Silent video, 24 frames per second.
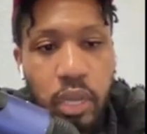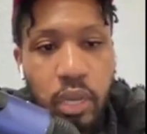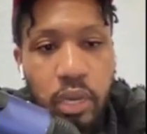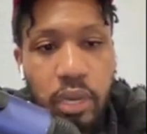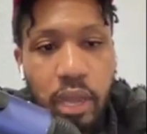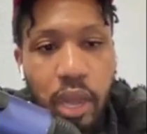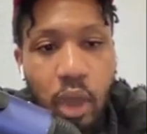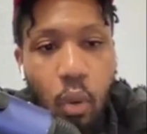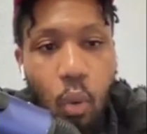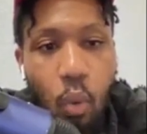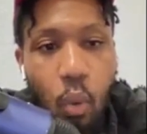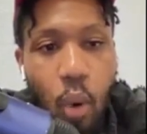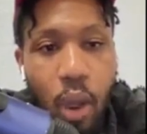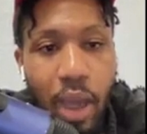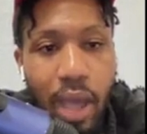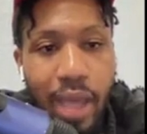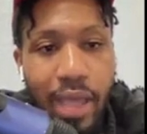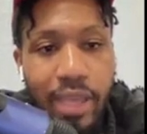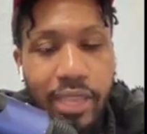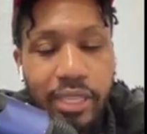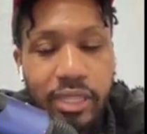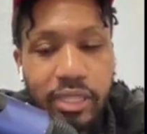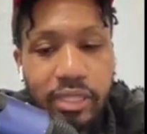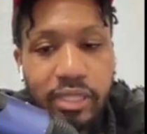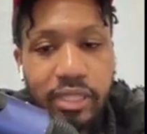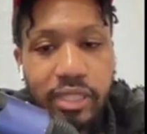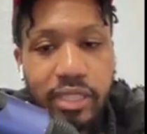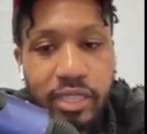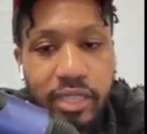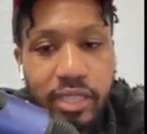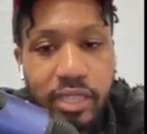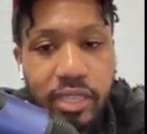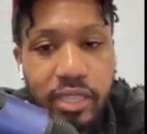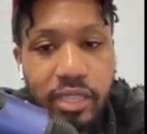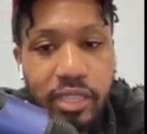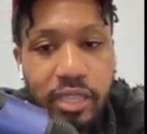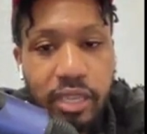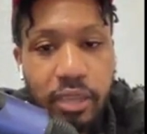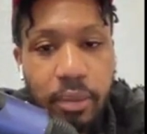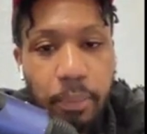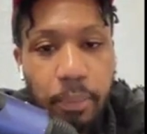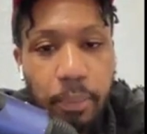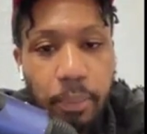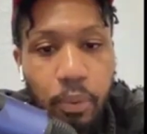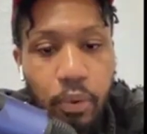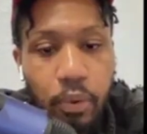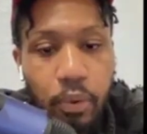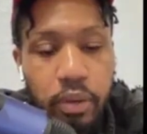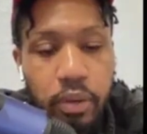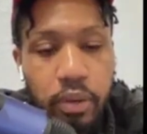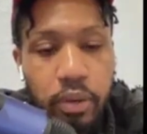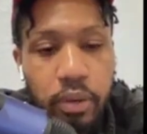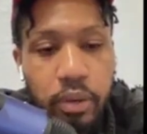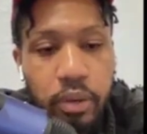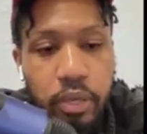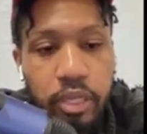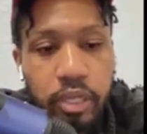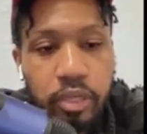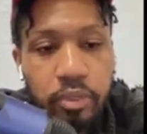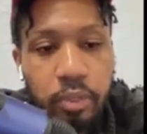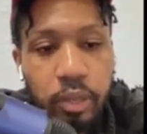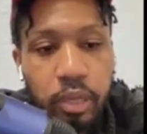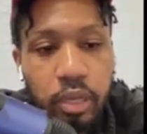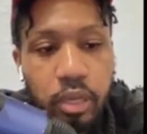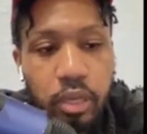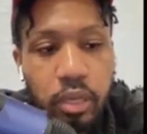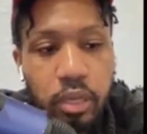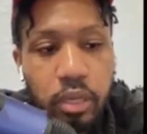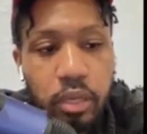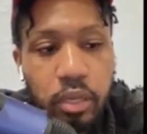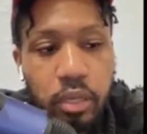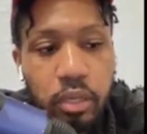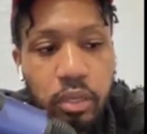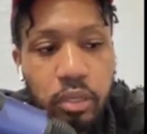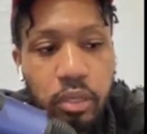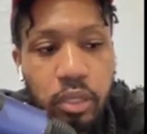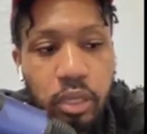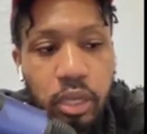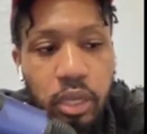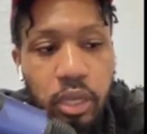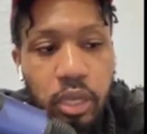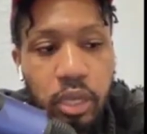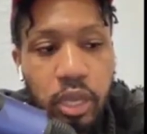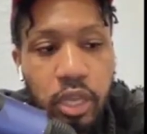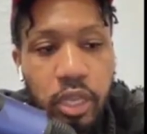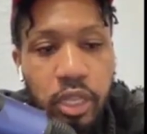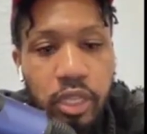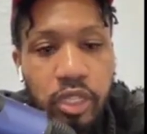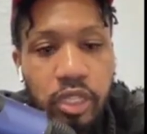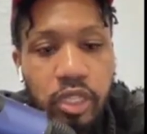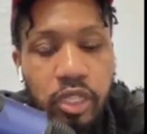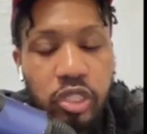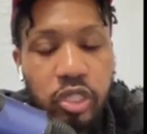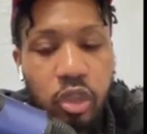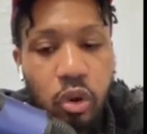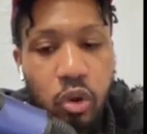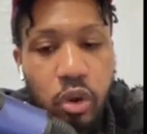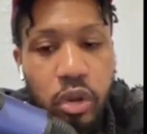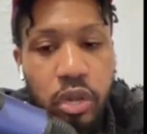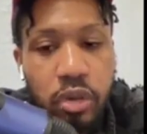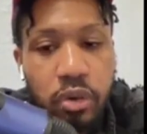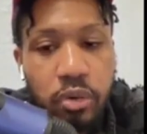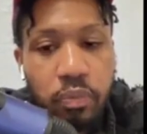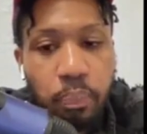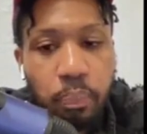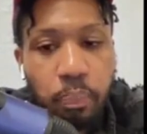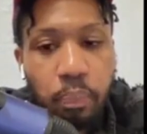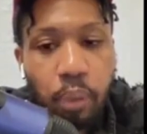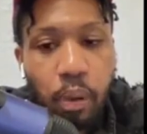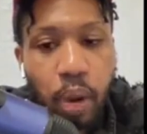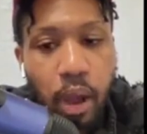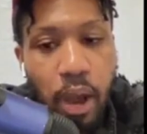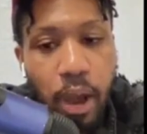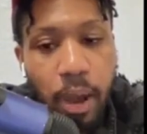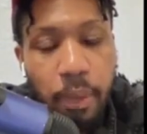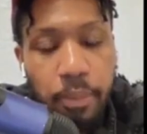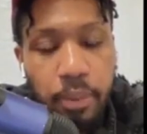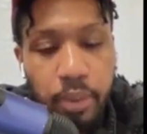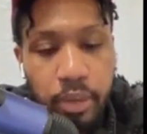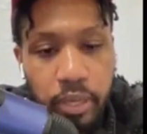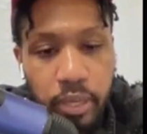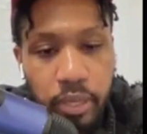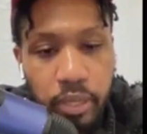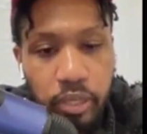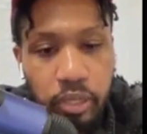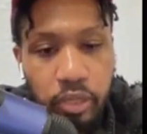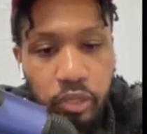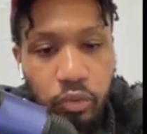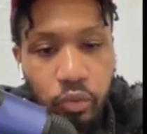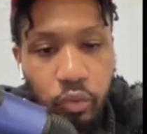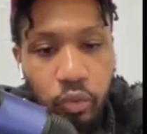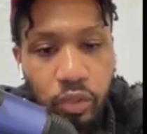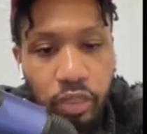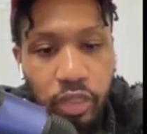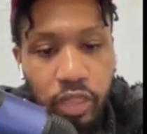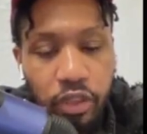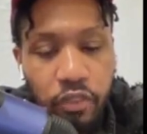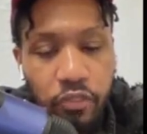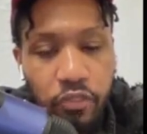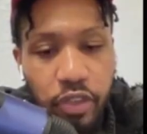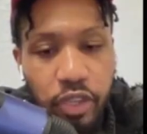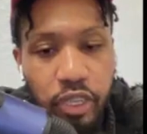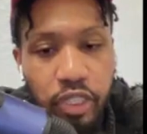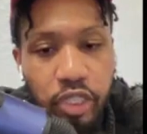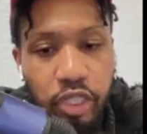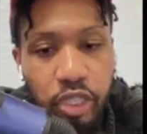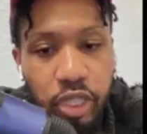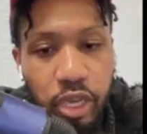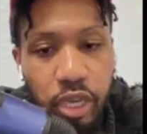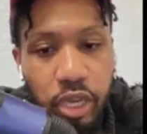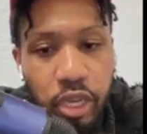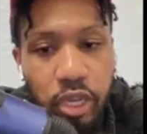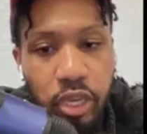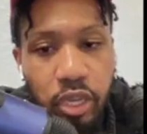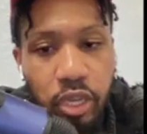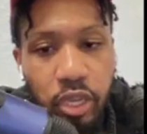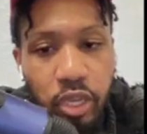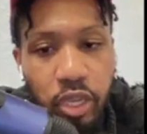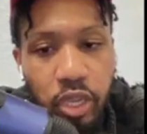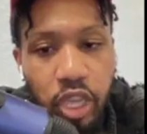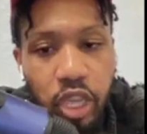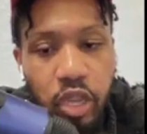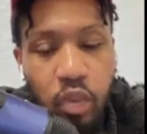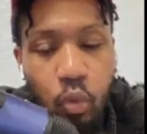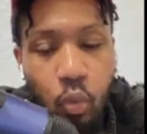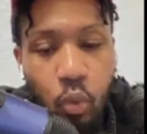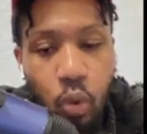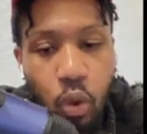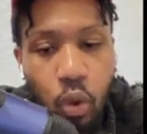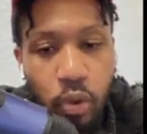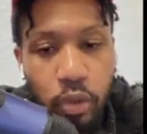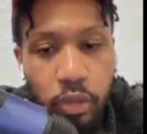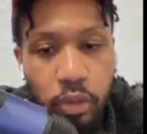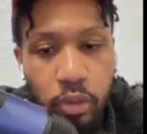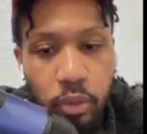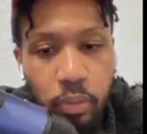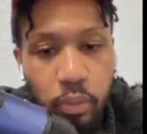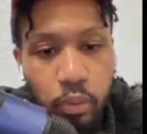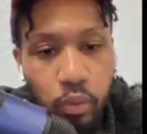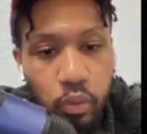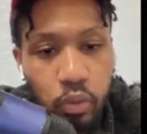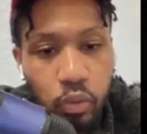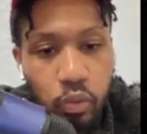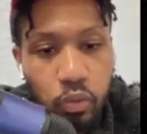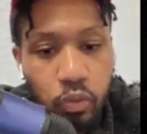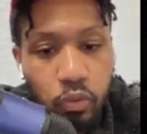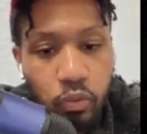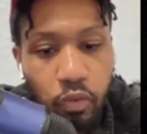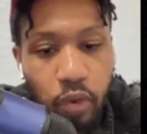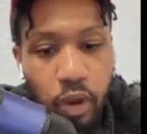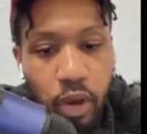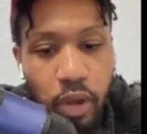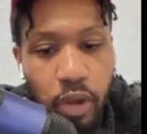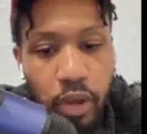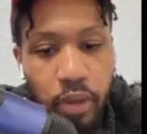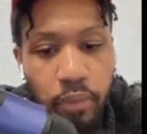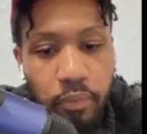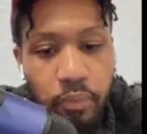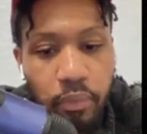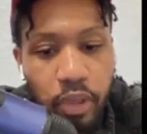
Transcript: Now, why is this important? It's because certain properties with FHA, it won't get approved, right?